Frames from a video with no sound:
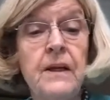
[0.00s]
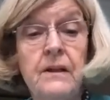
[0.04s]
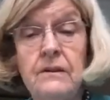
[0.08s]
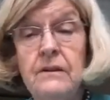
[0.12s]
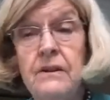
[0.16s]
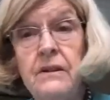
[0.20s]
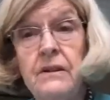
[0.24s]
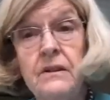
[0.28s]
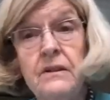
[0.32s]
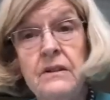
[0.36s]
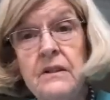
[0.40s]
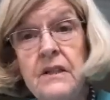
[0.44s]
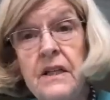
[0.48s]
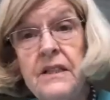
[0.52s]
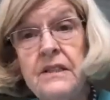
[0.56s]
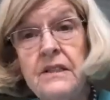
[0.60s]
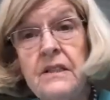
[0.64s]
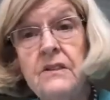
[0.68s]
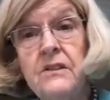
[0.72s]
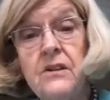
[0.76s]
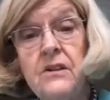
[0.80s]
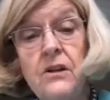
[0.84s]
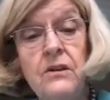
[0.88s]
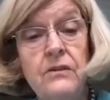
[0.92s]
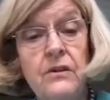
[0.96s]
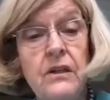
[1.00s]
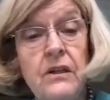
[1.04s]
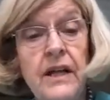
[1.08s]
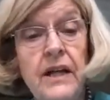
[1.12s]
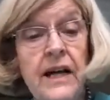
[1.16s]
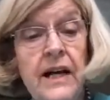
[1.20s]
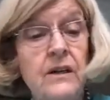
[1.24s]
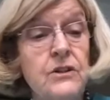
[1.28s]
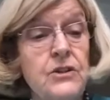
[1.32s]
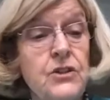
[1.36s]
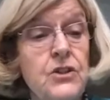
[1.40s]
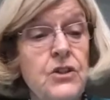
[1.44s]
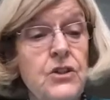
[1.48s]
Dignitas is over an
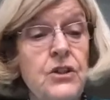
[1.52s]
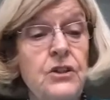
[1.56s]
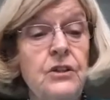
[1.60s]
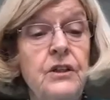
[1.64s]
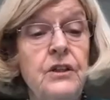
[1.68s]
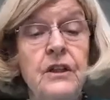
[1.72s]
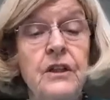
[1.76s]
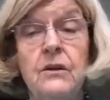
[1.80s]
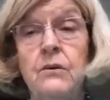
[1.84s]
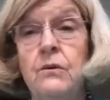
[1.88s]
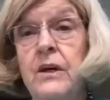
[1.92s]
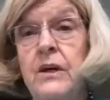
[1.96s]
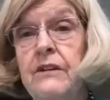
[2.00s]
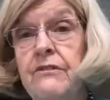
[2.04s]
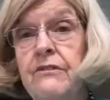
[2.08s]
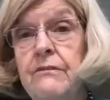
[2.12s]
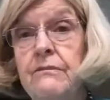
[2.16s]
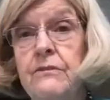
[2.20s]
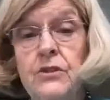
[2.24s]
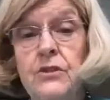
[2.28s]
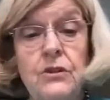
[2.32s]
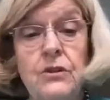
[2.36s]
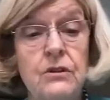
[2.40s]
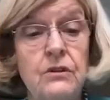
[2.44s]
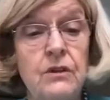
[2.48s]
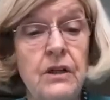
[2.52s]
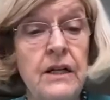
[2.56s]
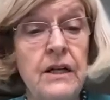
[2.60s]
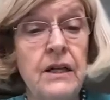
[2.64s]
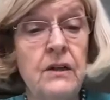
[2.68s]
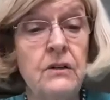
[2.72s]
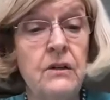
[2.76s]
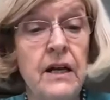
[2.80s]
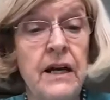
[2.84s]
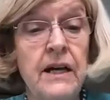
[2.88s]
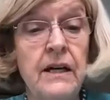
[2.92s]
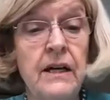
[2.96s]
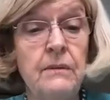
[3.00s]
hour's journey away from Zurich
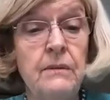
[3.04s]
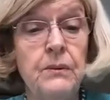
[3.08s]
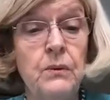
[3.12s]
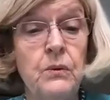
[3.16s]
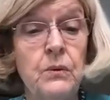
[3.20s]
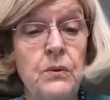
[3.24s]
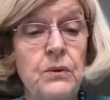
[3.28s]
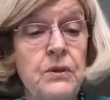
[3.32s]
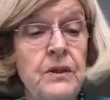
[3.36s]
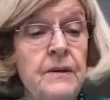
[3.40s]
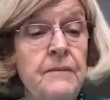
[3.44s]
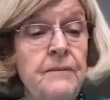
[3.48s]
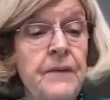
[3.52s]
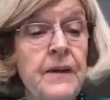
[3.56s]
Airport,